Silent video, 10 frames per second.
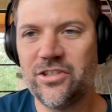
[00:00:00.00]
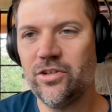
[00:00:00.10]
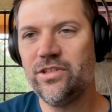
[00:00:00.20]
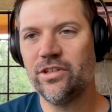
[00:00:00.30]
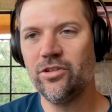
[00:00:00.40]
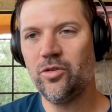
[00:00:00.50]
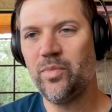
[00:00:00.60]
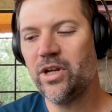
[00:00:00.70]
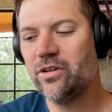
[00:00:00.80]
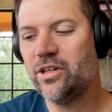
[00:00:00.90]
So it's a little
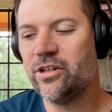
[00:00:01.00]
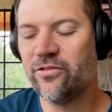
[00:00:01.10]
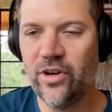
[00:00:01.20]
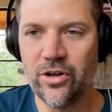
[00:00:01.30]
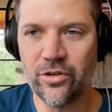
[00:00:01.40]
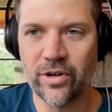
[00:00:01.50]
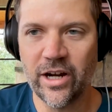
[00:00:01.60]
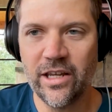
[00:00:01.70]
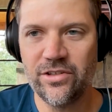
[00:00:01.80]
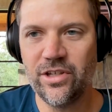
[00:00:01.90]
bigger than your phone,
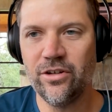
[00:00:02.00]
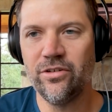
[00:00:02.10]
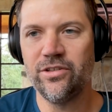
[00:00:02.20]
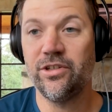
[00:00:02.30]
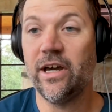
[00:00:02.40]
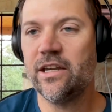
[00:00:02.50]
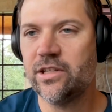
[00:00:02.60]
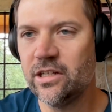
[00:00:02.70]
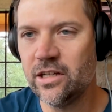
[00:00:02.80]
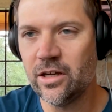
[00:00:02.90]
right? So, so I
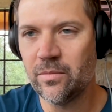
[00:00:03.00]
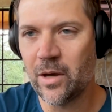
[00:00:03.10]
actually ended up.